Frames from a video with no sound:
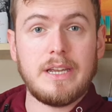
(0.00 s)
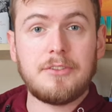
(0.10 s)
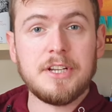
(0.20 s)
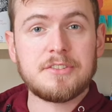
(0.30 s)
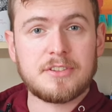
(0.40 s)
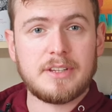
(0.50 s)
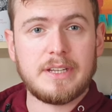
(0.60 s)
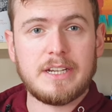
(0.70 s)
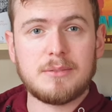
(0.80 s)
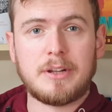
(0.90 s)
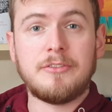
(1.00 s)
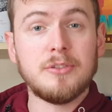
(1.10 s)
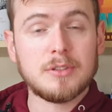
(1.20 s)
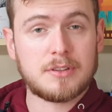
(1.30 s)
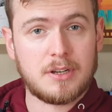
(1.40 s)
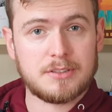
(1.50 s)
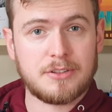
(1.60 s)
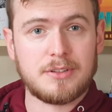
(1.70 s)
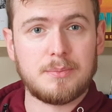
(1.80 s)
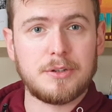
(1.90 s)
If you're interested in hearing my full thoughts
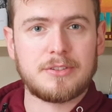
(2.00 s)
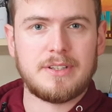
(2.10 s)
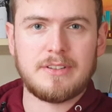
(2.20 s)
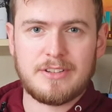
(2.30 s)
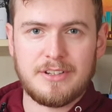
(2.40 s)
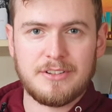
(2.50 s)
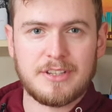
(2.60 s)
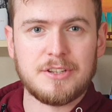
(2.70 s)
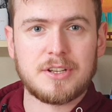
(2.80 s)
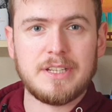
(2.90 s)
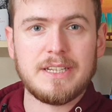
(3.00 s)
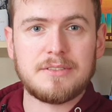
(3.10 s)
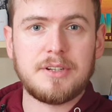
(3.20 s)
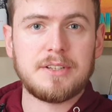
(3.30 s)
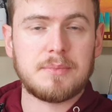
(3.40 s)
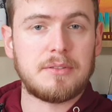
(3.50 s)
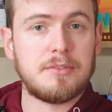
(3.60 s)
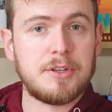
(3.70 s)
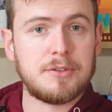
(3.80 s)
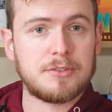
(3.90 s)
on the books in this series, then you can either read my
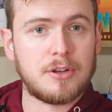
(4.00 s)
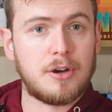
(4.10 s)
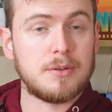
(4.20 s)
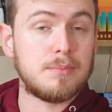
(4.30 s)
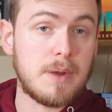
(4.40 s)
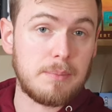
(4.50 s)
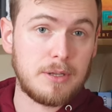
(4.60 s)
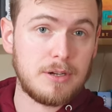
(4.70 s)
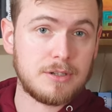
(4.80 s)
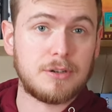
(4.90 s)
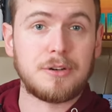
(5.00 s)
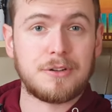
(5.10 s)
reviews on my blog or